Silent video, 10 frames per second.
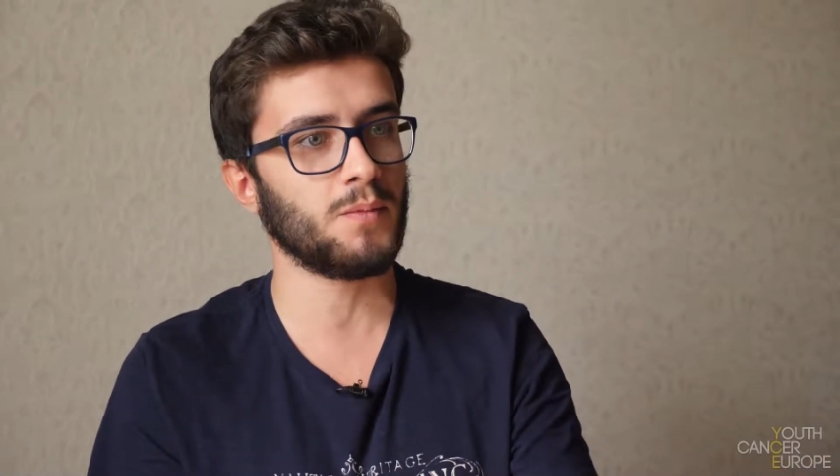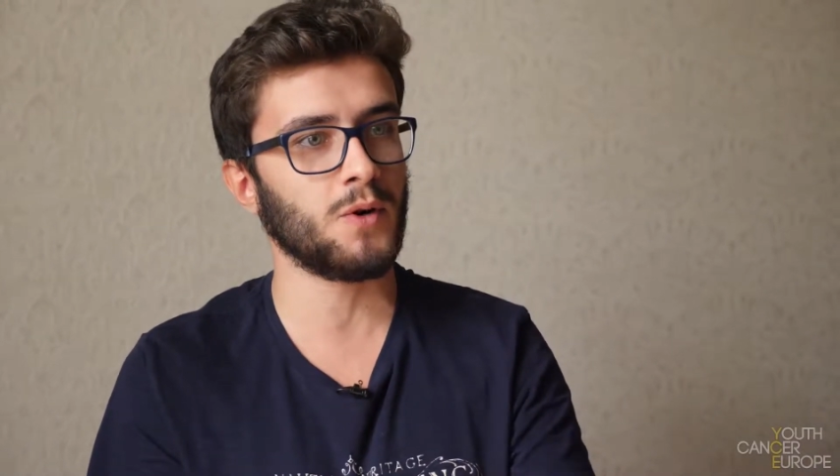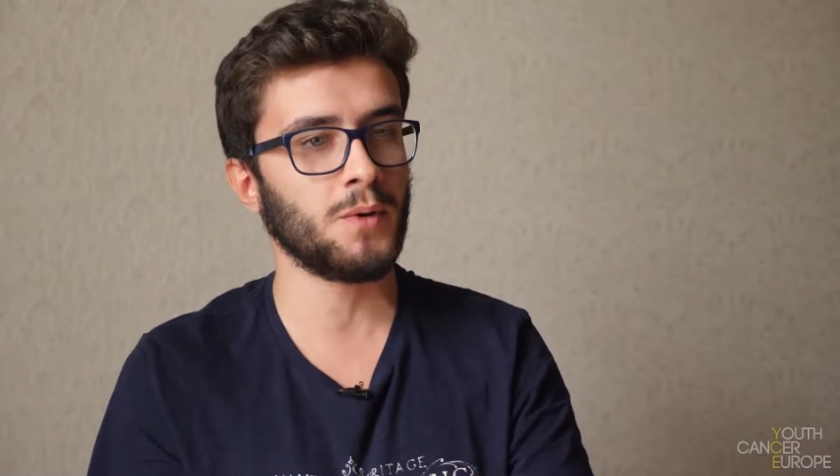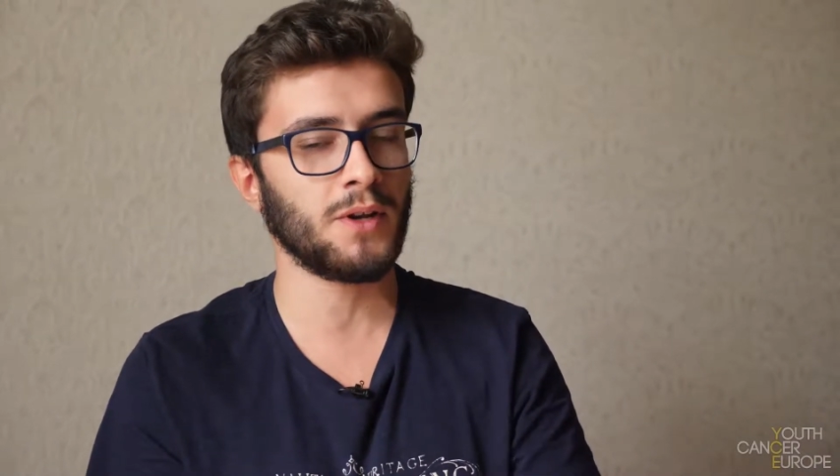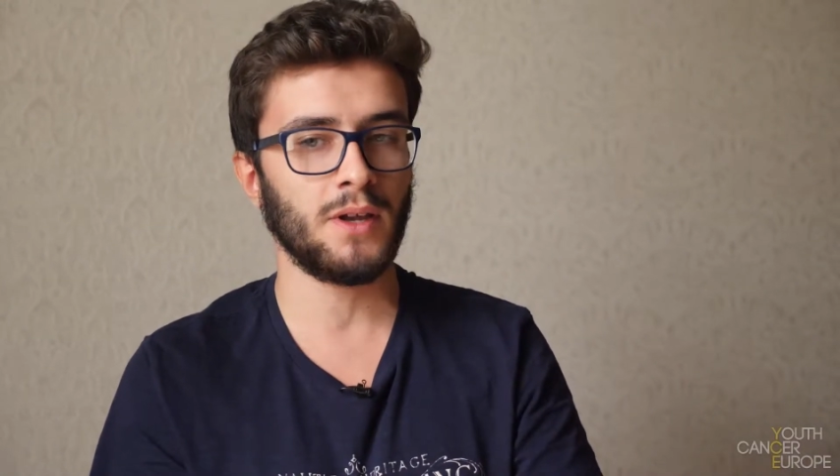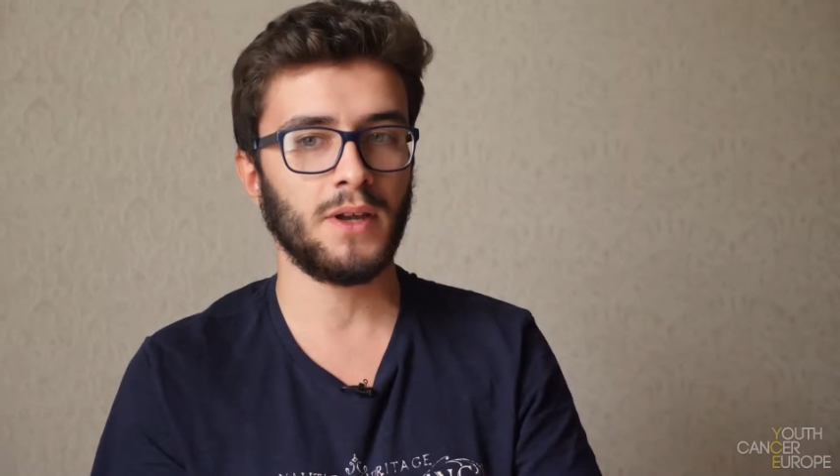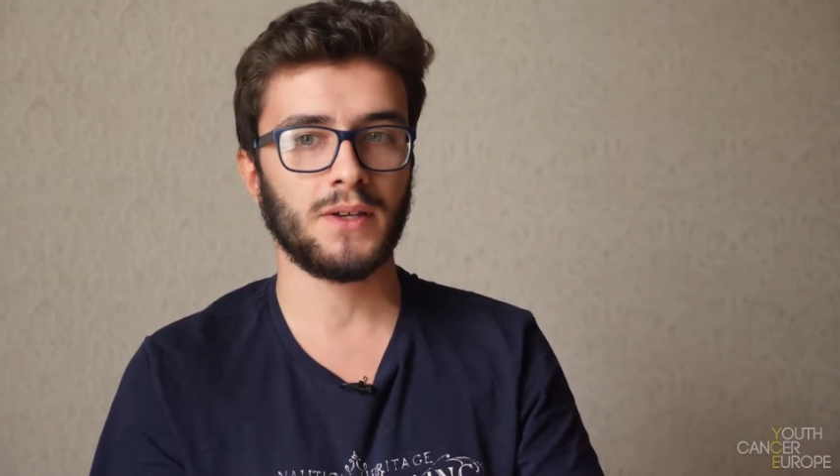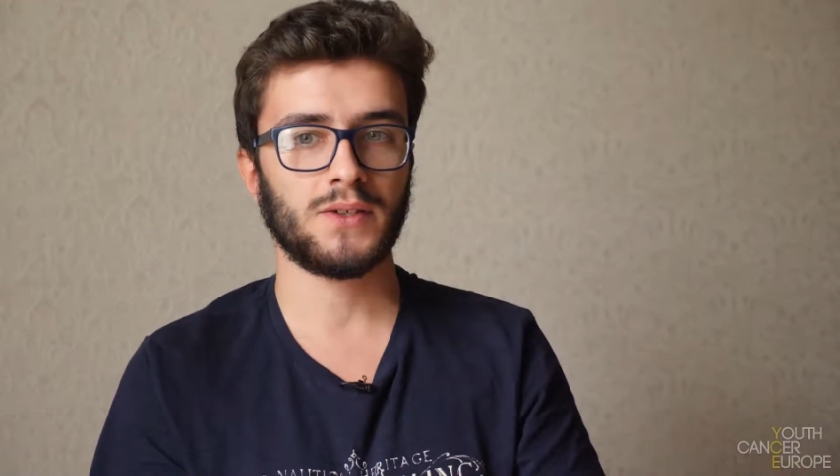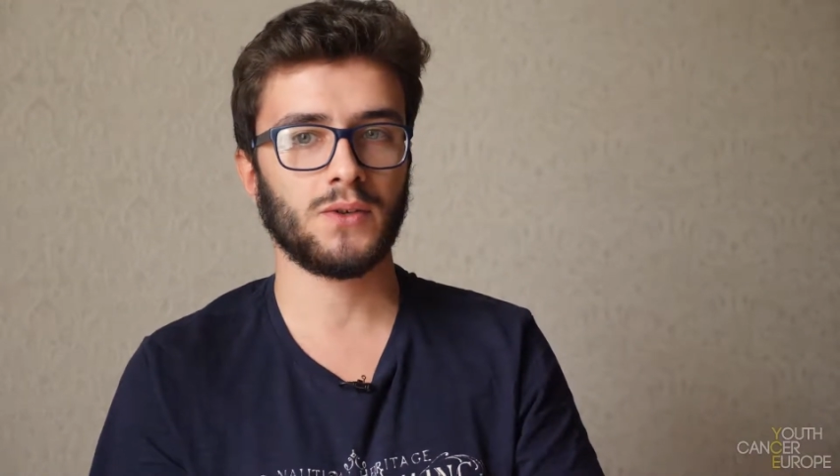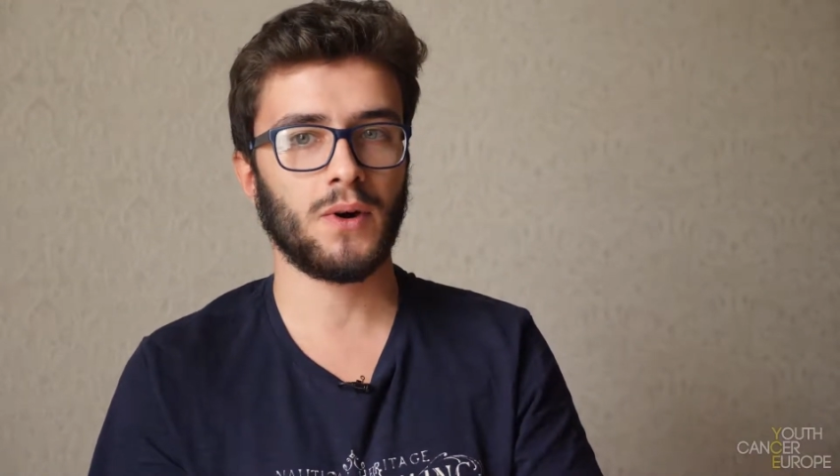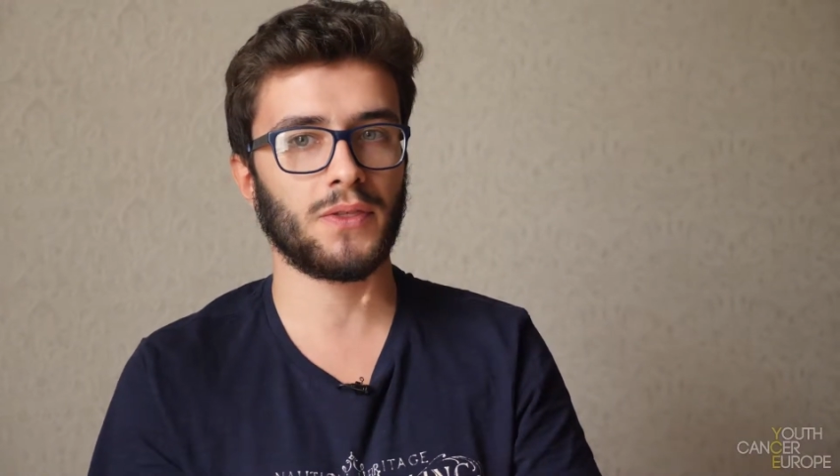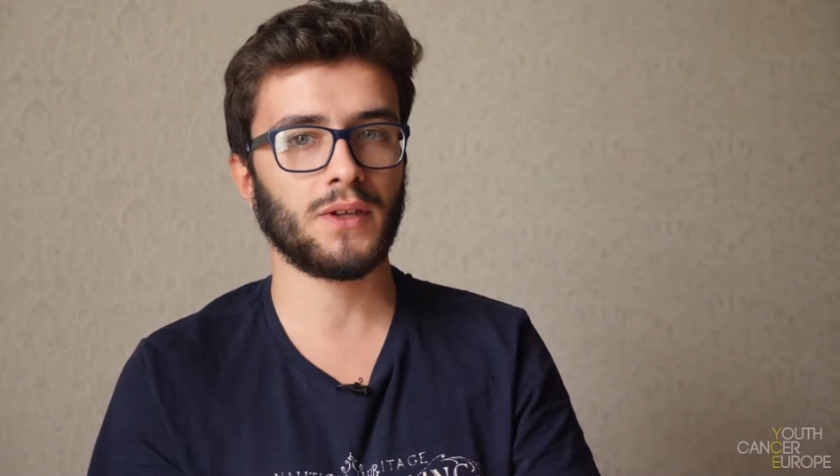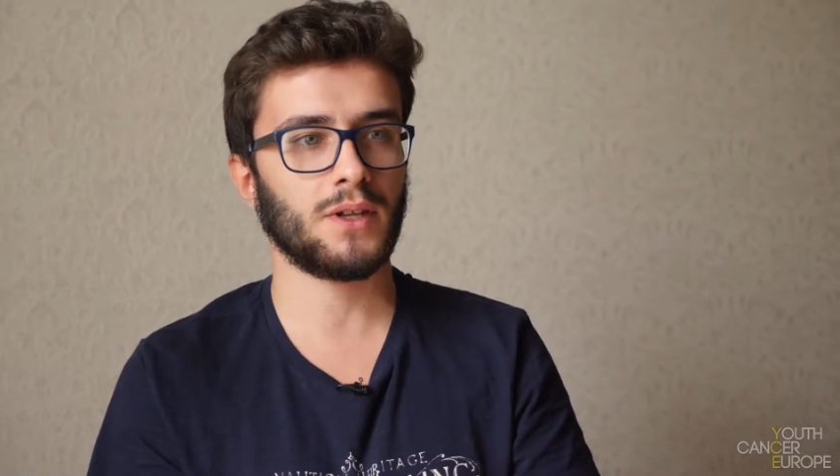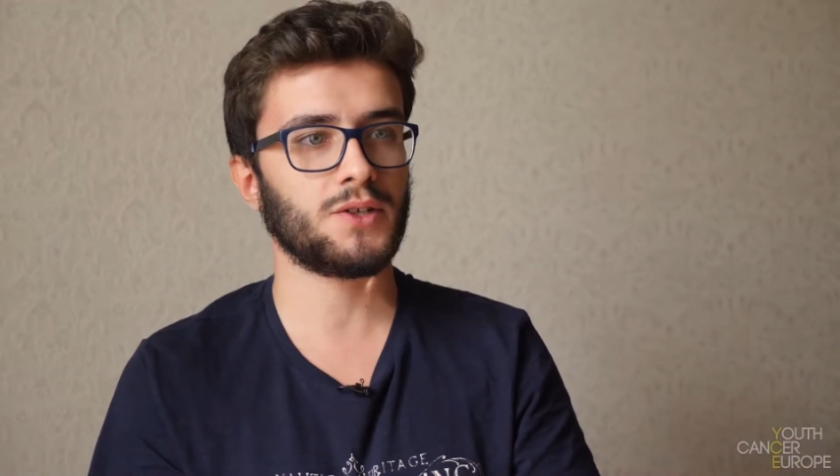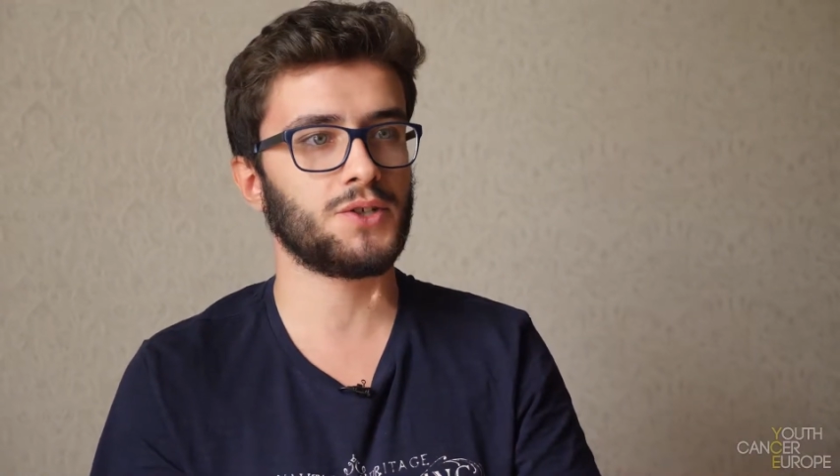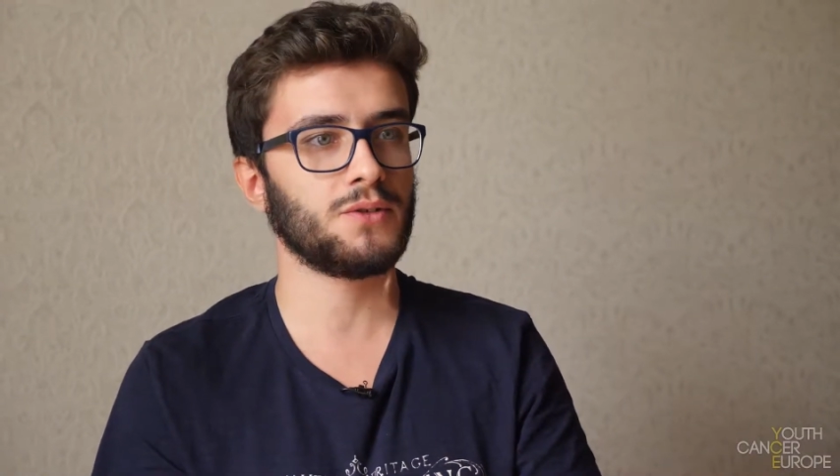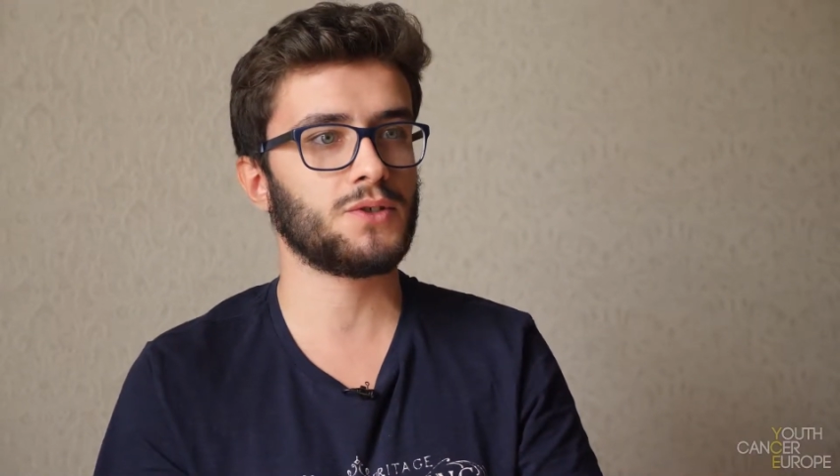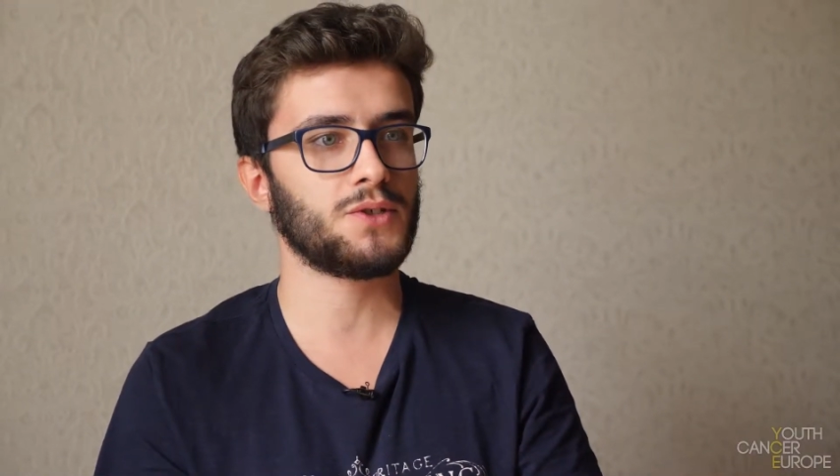the moment. So I think that should